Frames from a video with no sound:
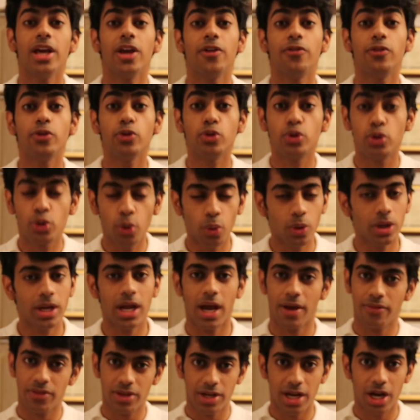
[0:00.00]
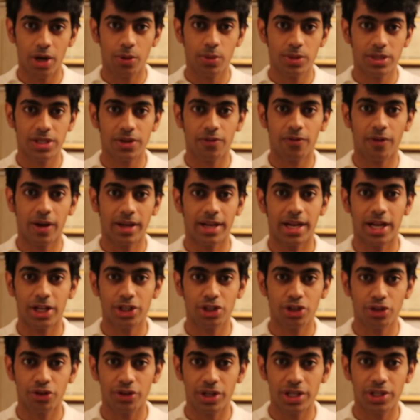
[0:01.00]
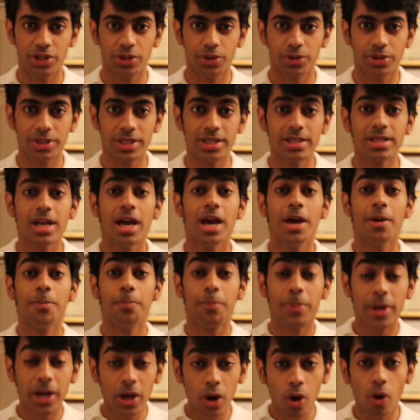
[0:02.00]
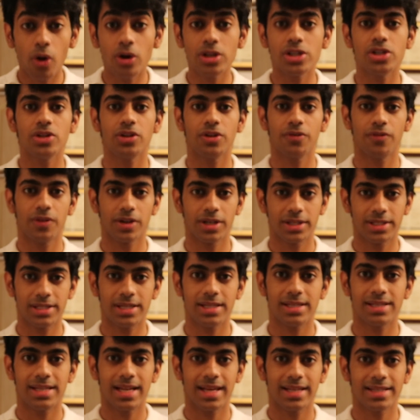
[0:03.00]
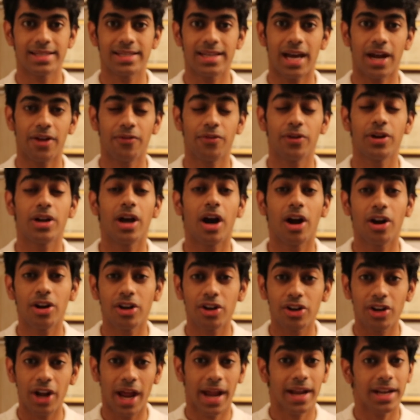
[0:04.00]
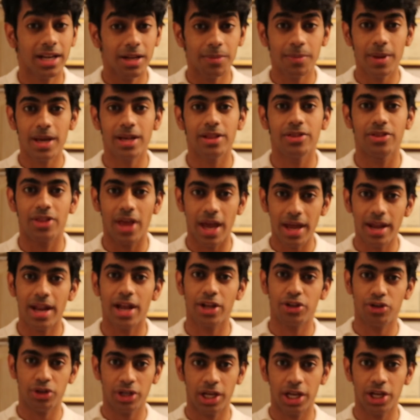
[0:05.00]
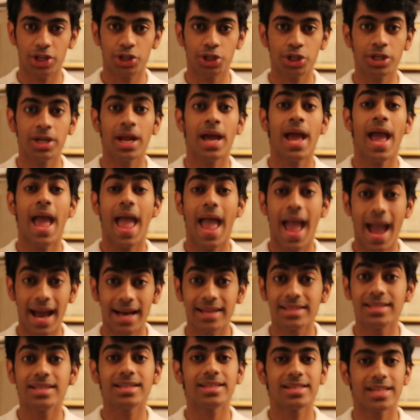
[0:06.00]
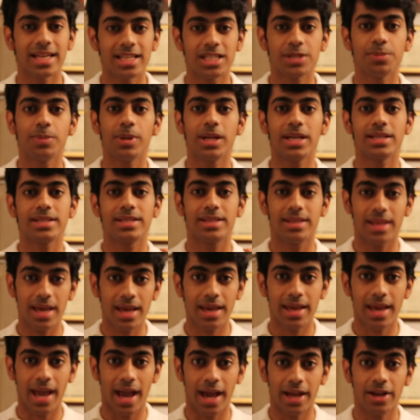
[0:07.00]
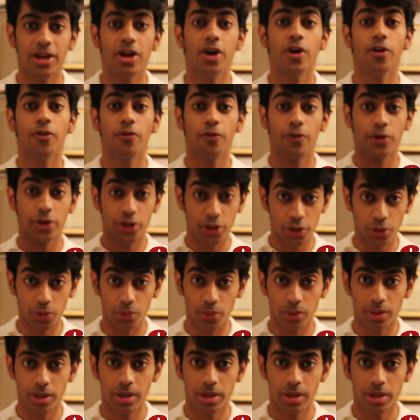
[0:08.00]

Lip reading: if you don't have the requisite financial resources, because universities like Stanford are trying to make their education as accessible as they can for you.